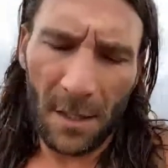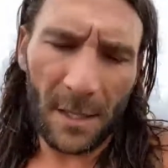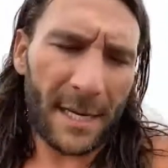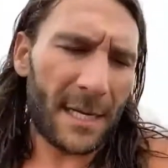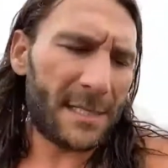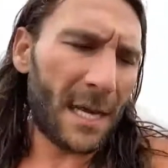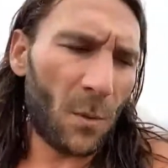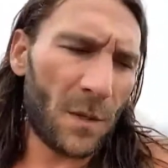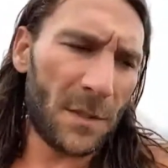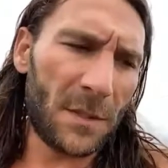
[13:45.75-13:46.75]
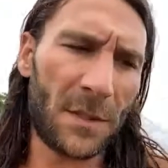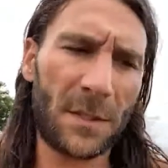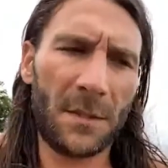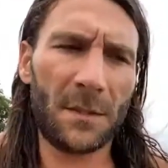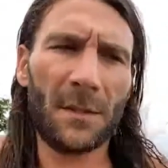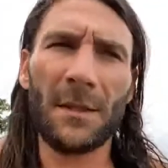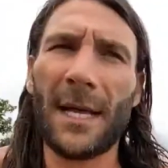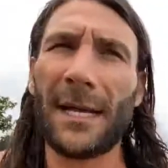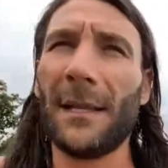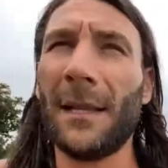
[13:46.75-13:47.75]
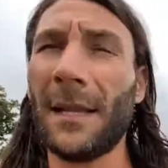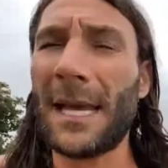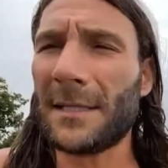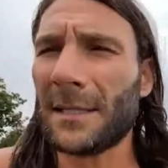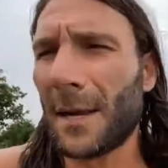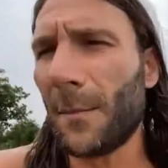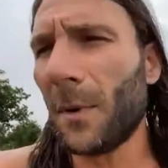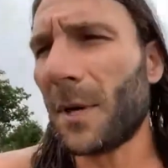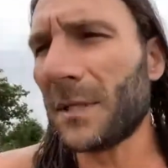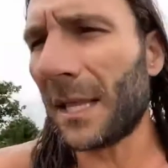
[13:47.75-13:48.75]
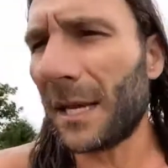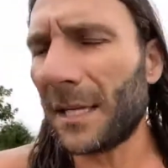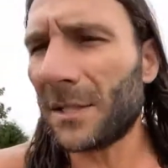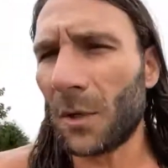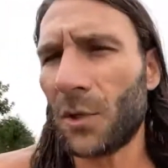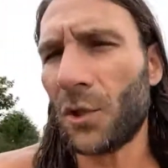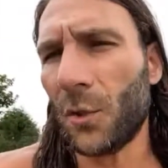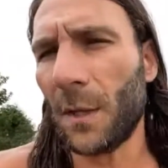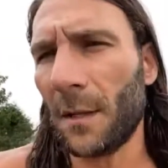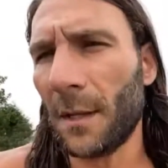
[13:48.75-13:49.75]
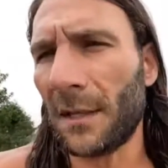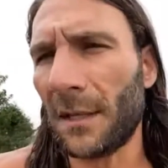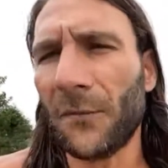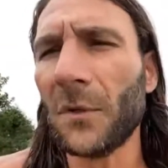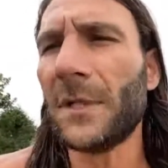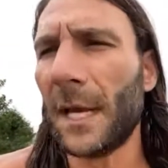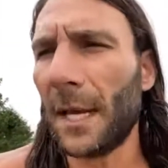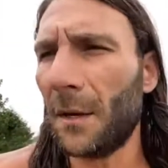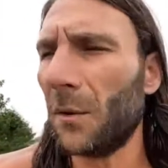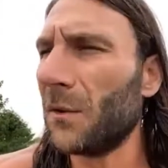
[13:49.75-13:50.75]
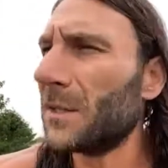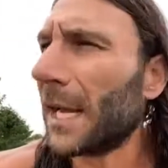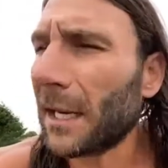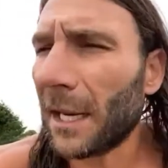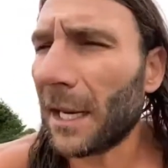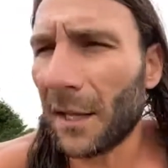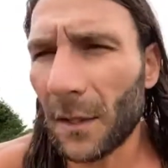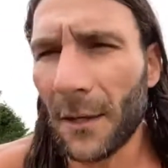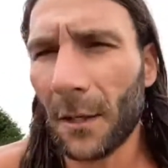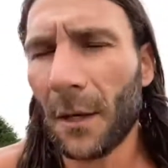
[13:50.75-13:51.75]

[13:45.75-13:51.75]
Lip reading: I guess that was like late December, because I think I started shooting like the first day or the second day of the year.